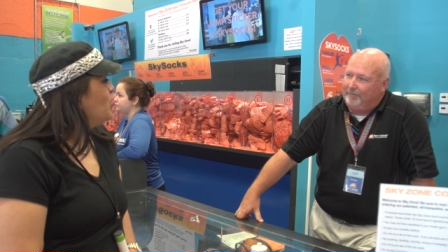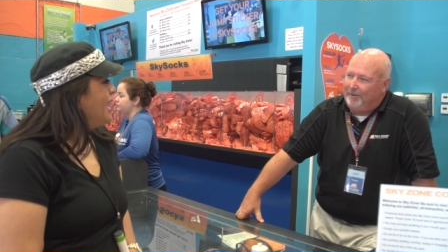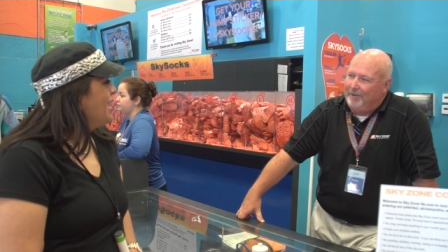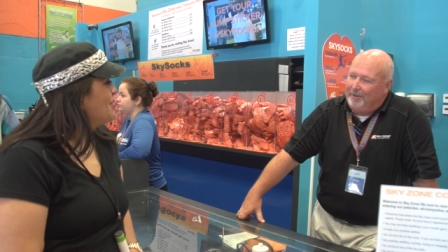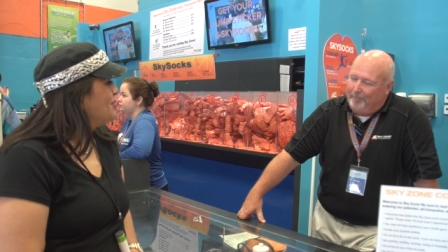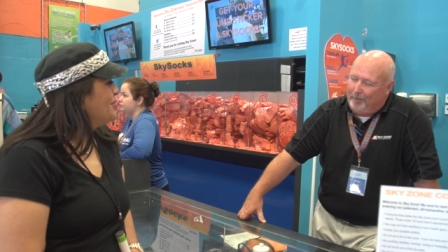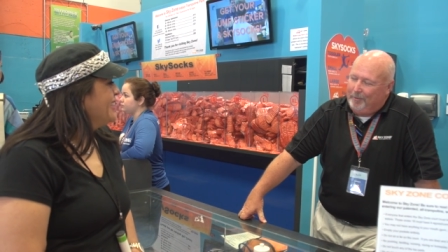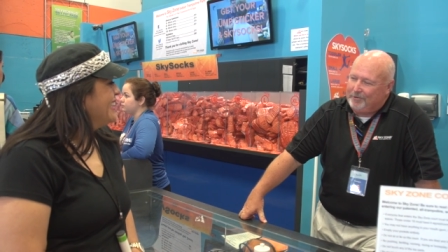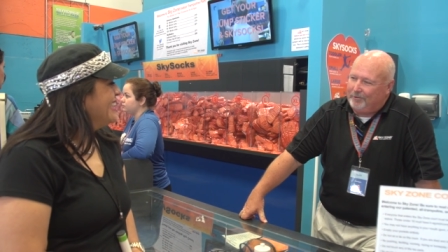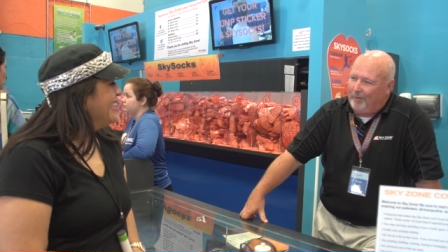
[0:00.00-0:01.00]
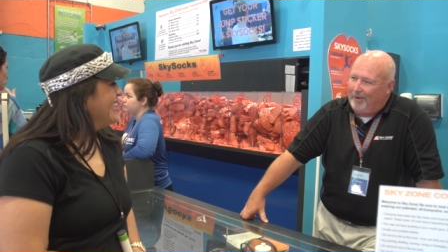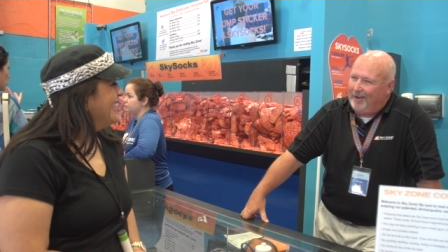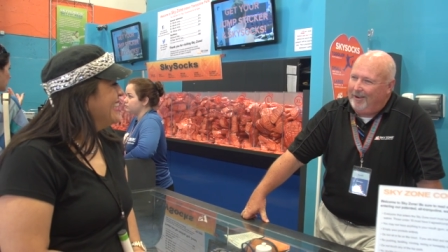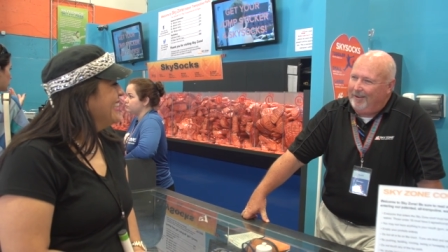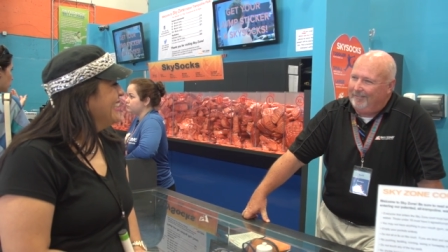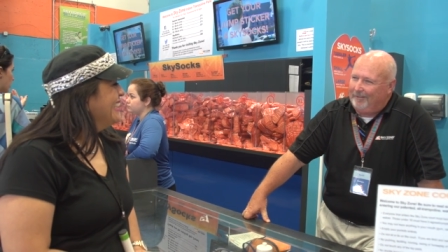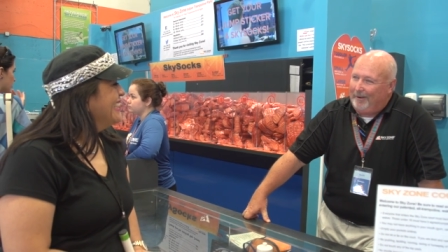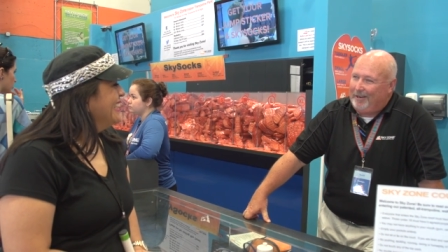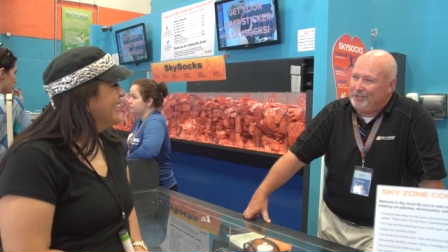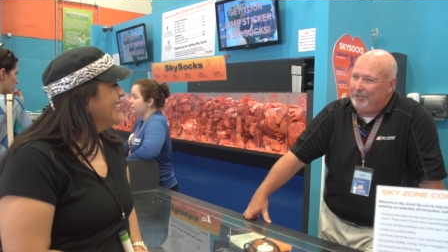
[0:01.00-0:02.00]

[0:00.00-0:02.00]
whole life. Boomers for a while. I ran oh. a